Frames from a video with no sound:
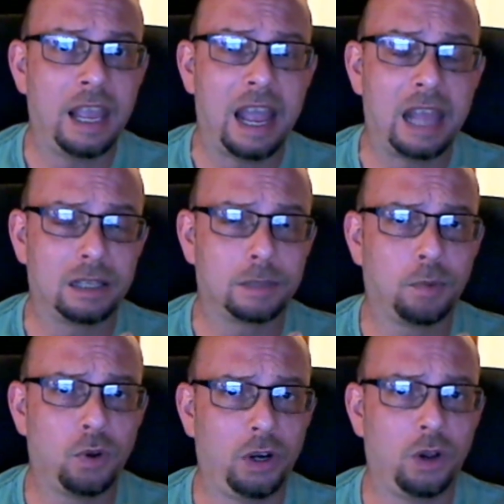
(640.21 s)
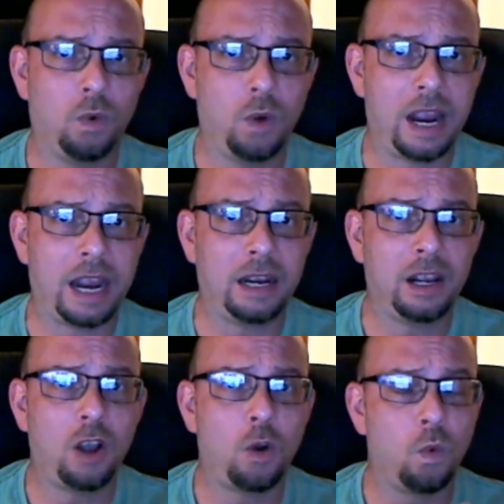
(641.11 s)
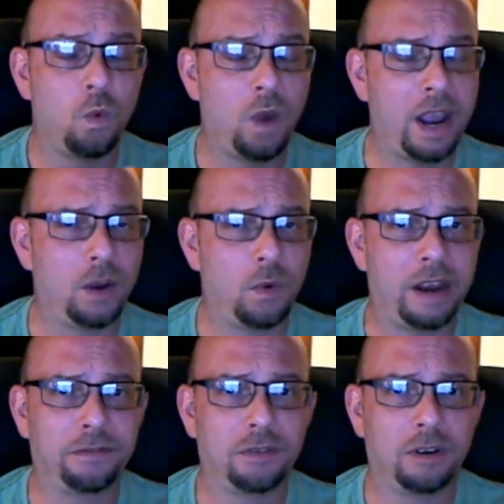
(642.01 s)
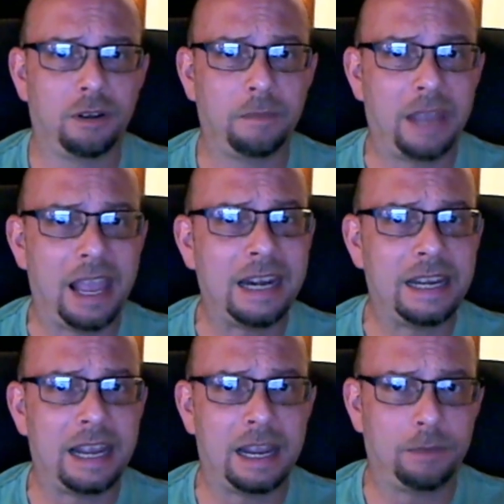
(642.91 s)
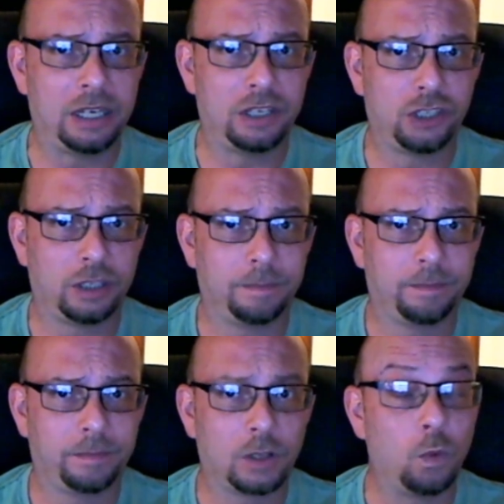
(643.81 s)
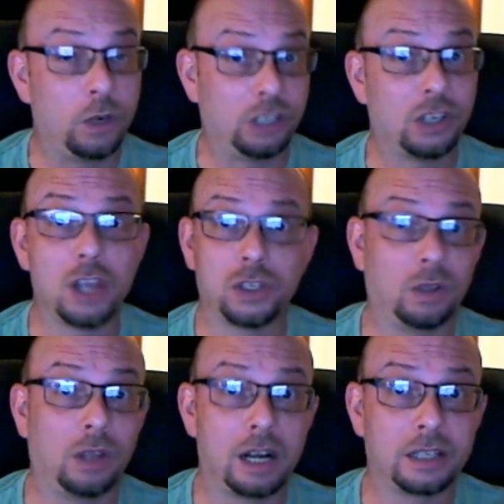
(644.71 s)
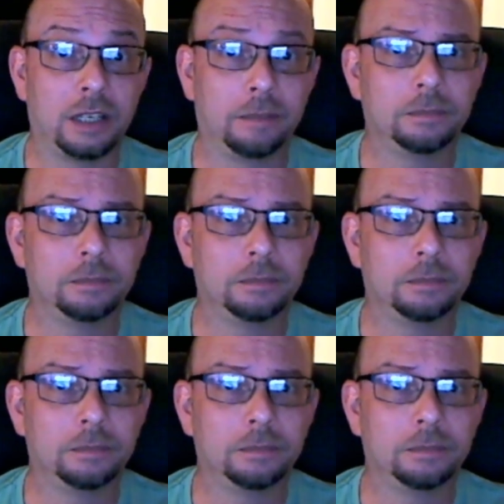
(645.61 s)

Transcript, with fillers: and it's put away, way away from any ammunition which is also locked up.